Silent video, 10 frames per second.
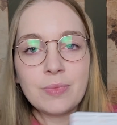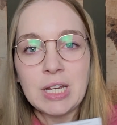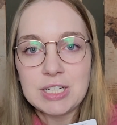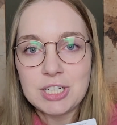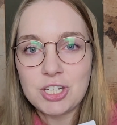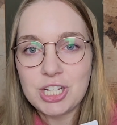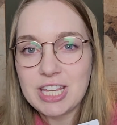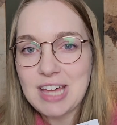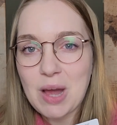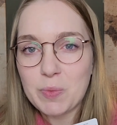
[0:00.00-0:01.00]
Did you get
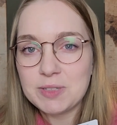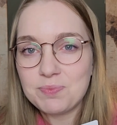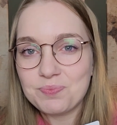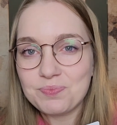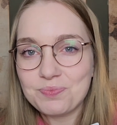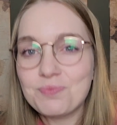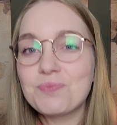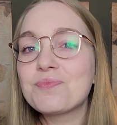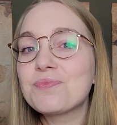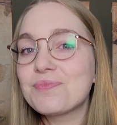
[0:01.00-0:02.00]
that one?
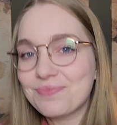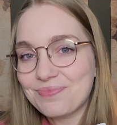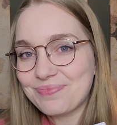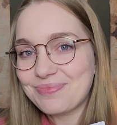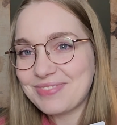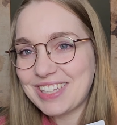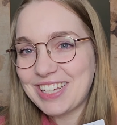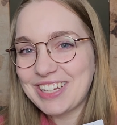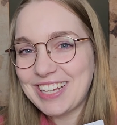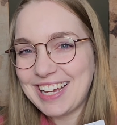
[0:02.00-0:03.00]
Okay.